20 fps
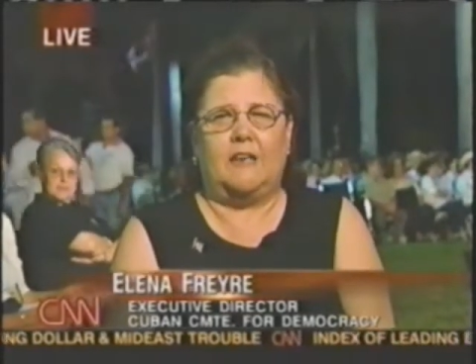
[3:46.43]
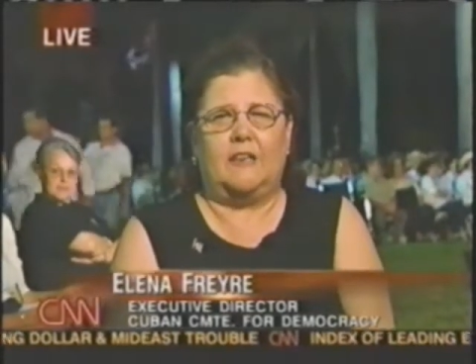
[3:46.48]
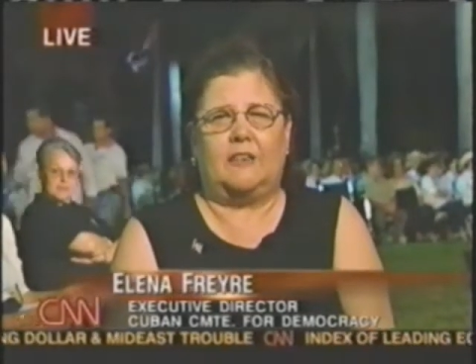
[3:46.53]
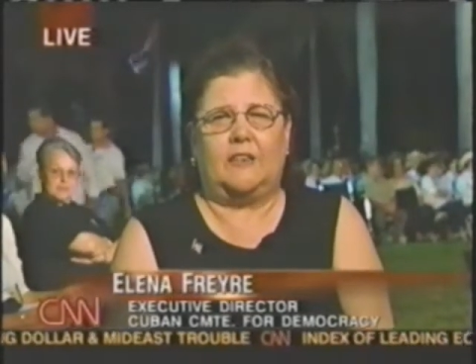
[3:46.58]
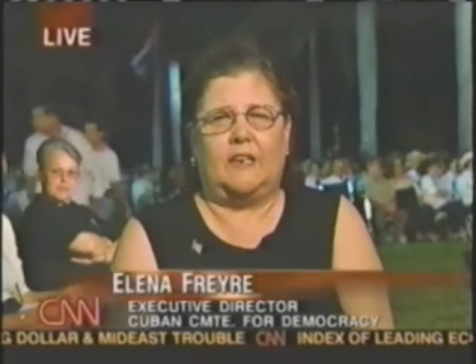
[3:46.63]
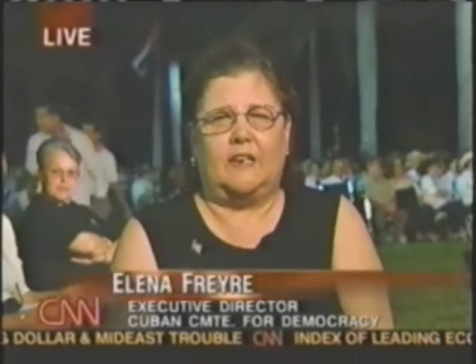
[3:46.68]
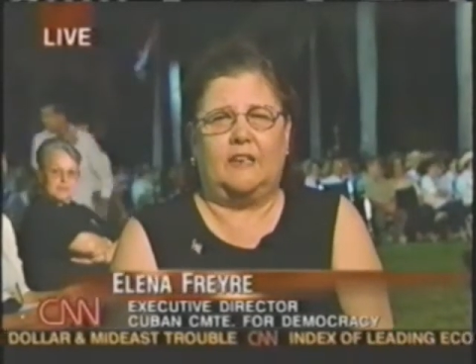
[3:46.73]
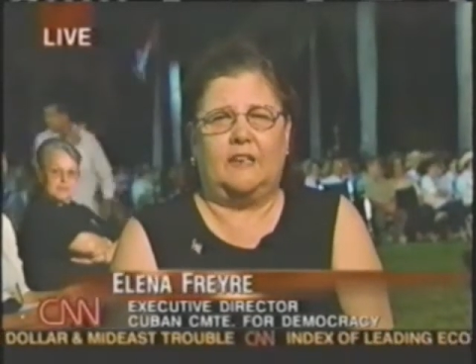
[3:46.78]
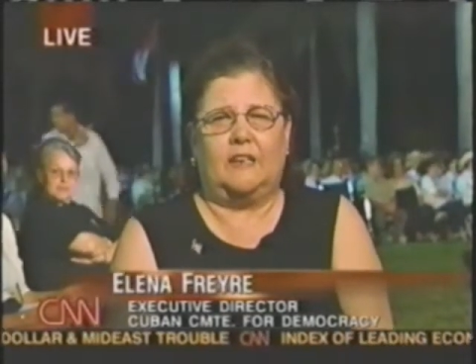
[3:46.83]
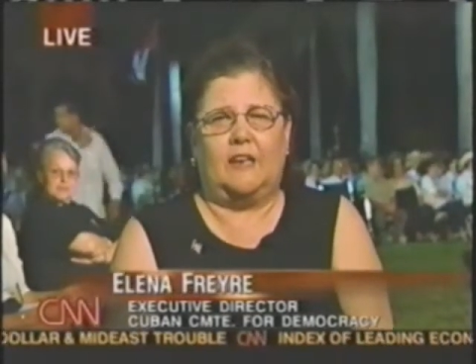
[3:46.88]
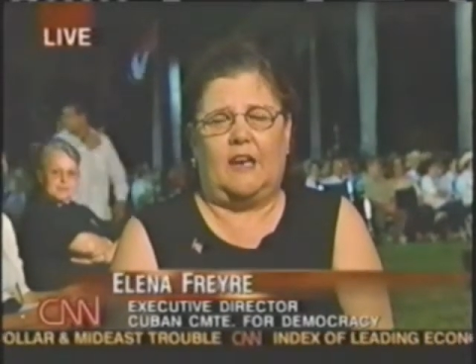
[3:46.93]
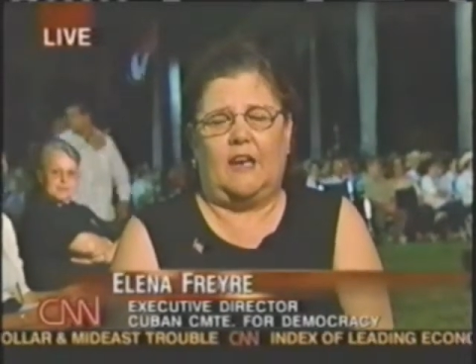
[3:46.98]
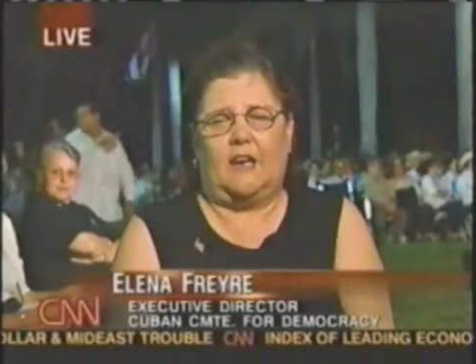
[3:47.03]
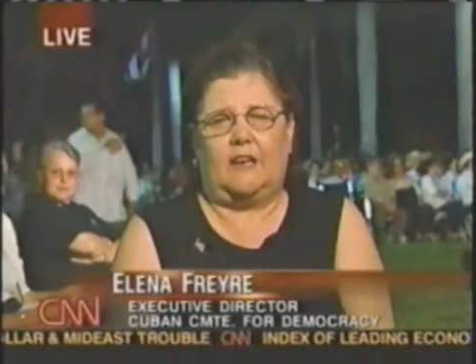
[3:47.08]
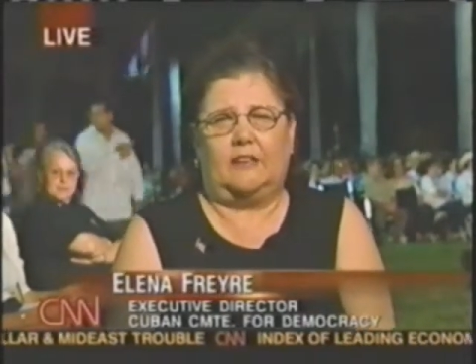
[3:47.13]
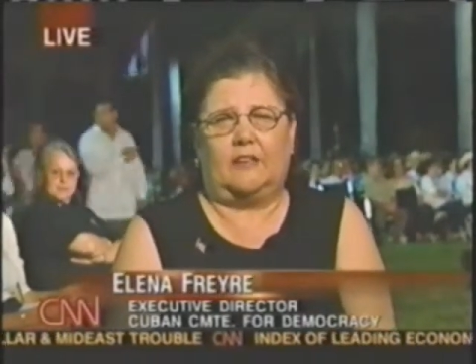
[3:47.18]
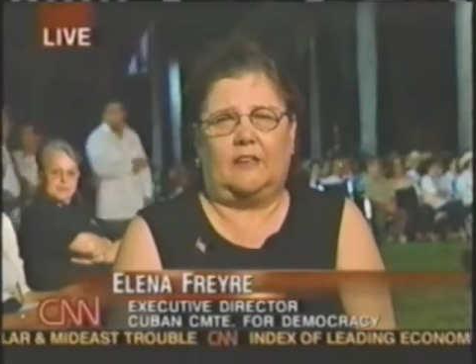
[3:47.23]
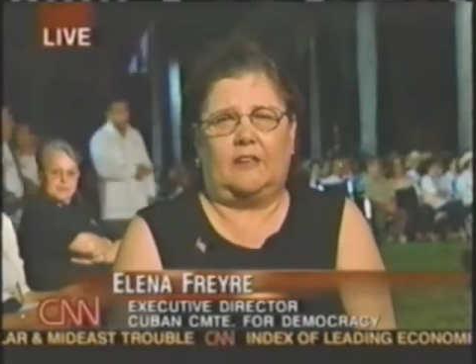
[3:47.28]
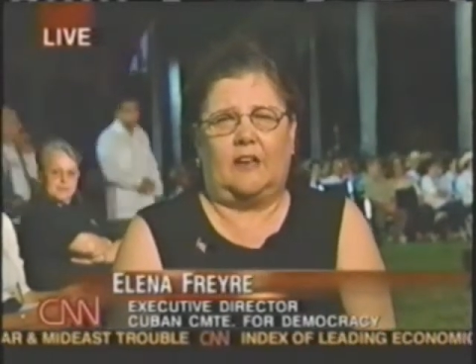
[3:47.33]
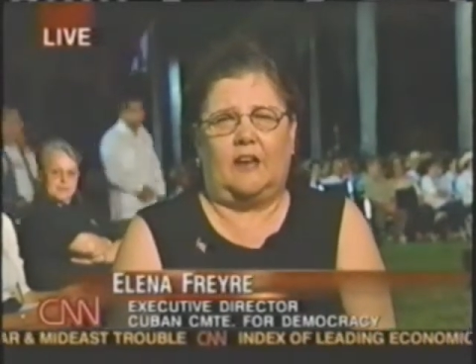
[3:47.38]
I think
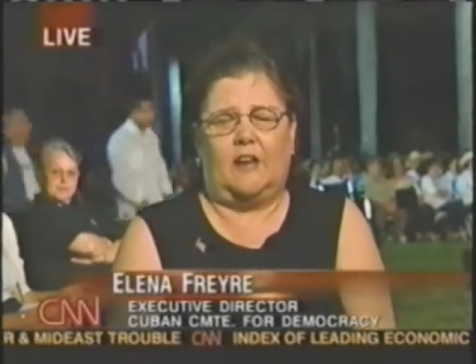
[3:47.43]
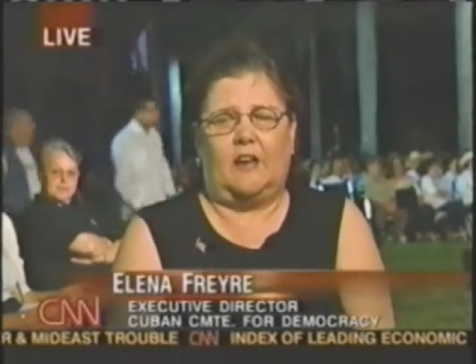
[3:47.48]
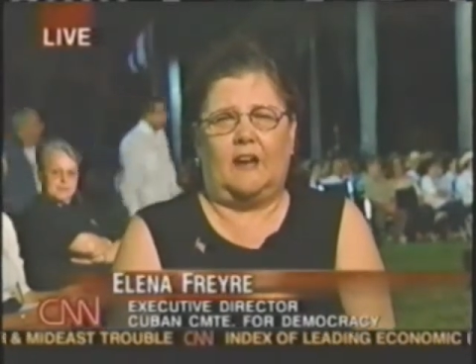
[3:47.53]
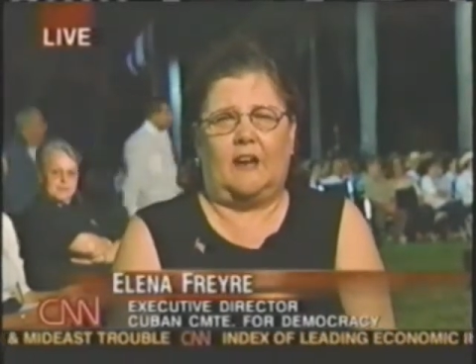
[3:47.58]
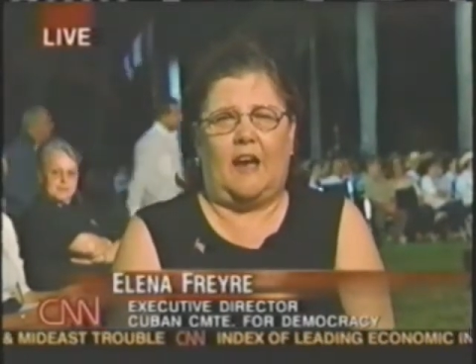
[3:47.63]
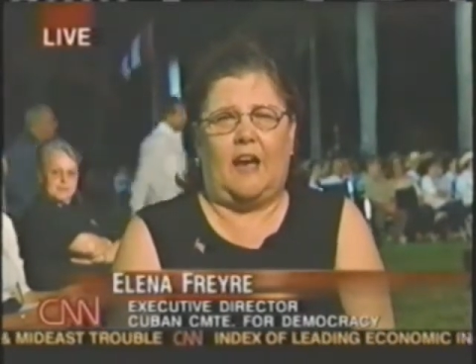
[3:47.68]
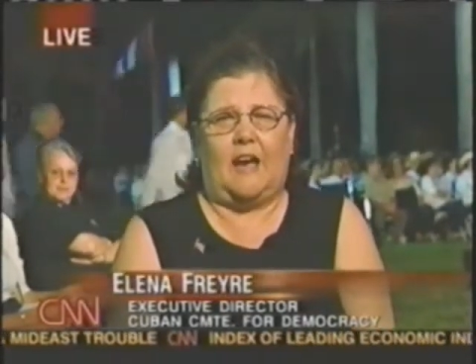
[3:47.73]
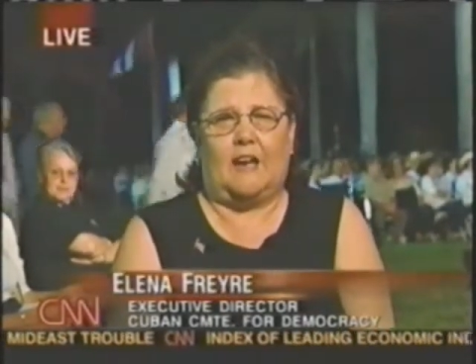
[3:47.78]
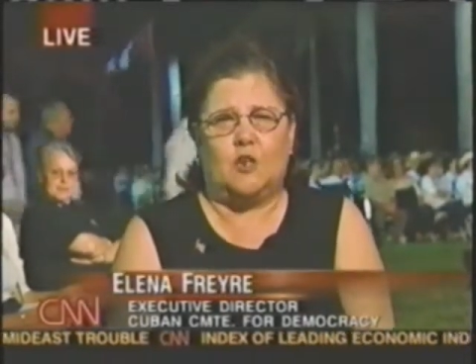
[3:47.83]
that uh,